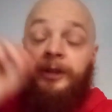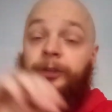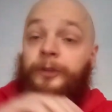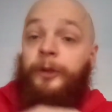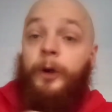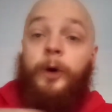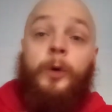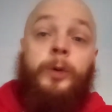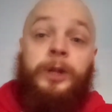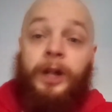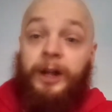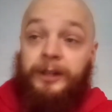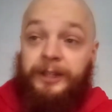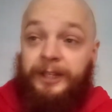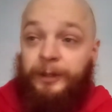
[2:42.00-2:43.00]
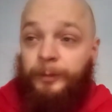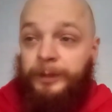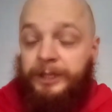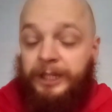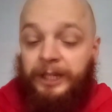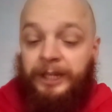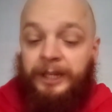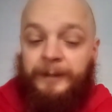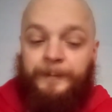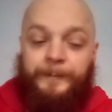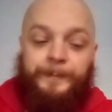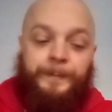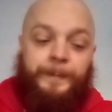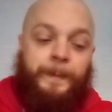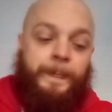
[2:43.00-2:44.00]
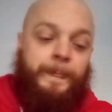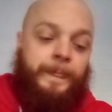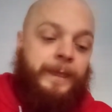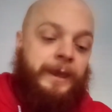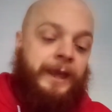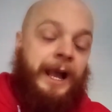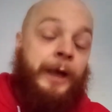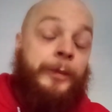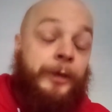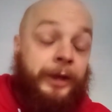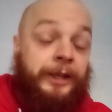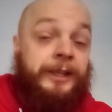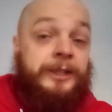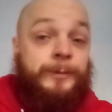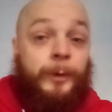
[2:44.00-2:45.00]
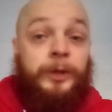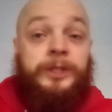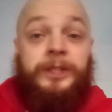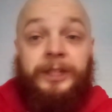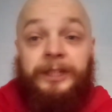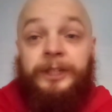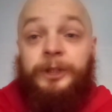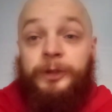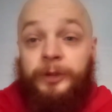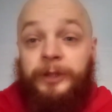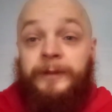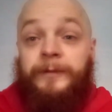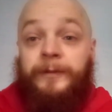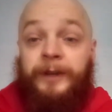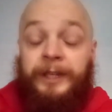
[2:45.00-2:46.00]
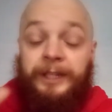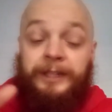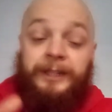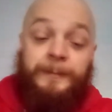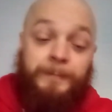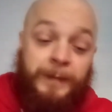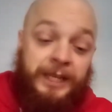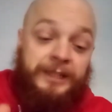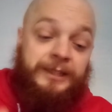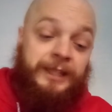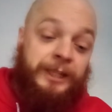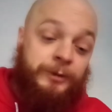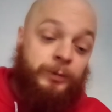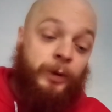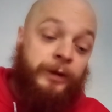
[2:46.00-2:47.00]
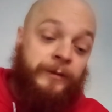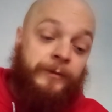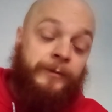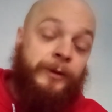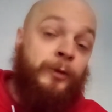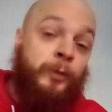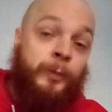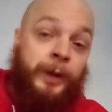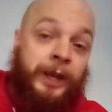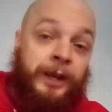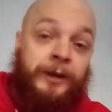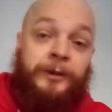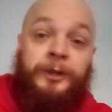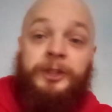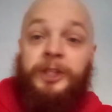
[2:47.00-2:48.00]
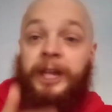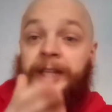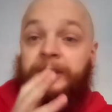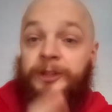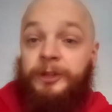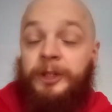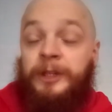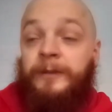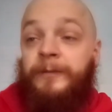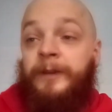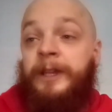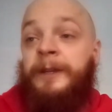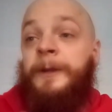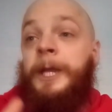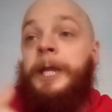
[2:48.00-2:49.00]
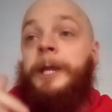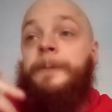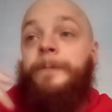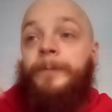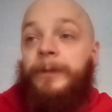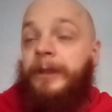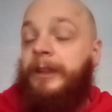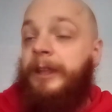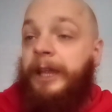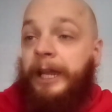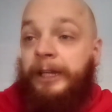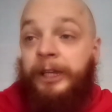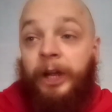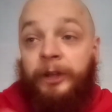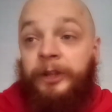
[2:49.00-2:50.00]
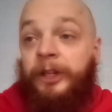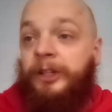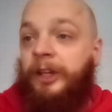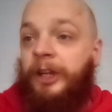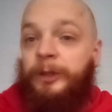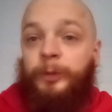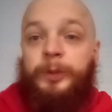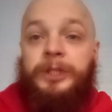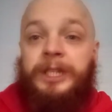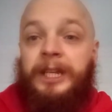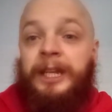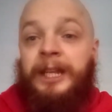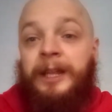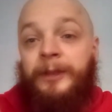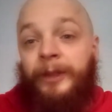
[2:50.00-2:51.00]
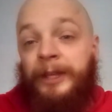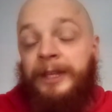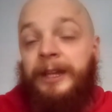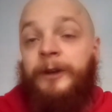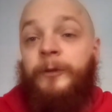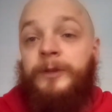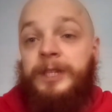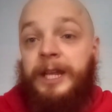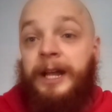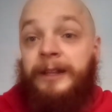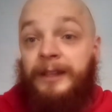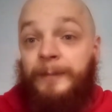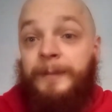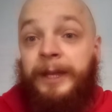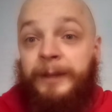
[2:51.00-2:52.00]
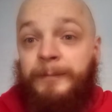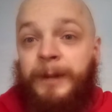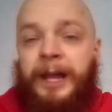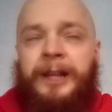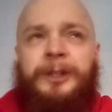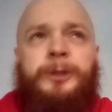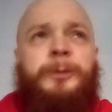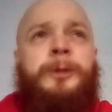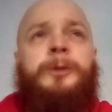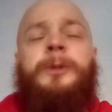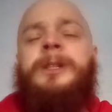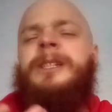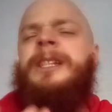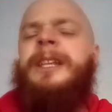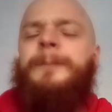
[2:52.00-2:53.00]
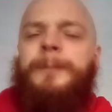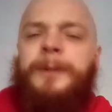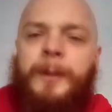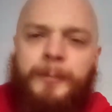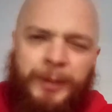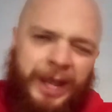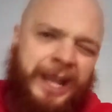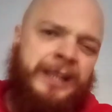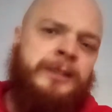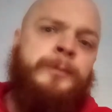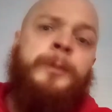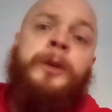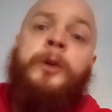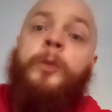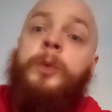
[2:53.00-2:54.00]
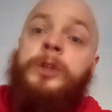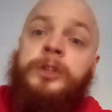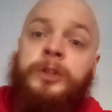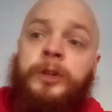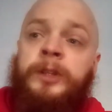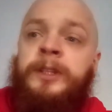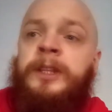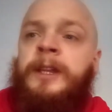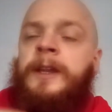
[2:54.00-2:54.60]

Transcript: The whole card here was great. I think it's mostly the street fight that makes this one feel better, because you had the street fight and the undercard was great. Then you obviously had the main match, which wasn't the best, but it was good.